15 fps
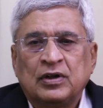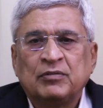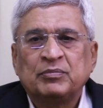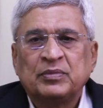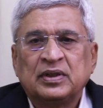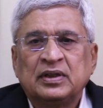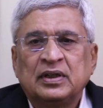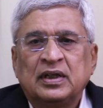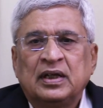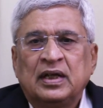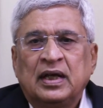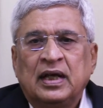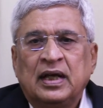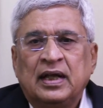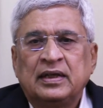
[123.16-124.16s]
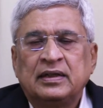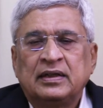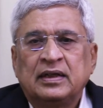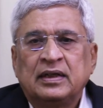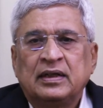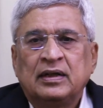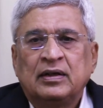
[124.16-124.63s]
government.
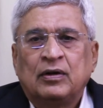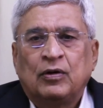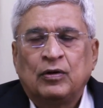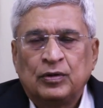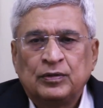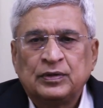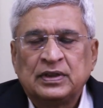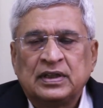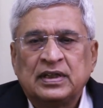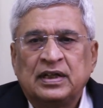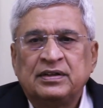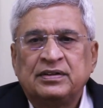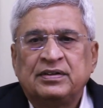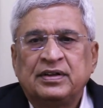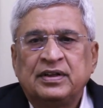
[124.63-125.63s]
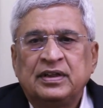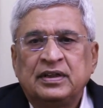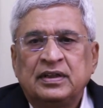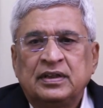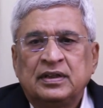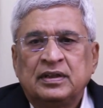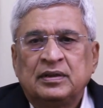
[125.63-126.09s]
And all over the country,
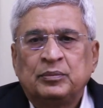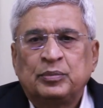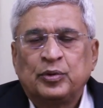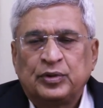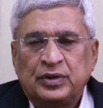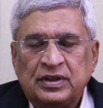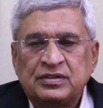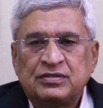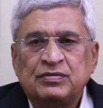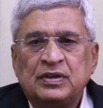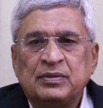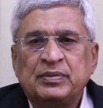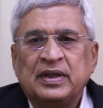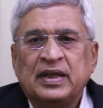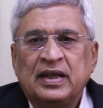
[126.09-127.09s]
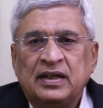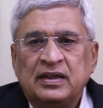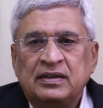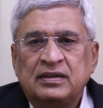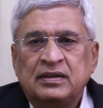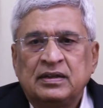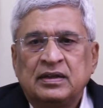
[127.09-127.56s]
protests will be
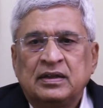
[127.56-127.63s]
held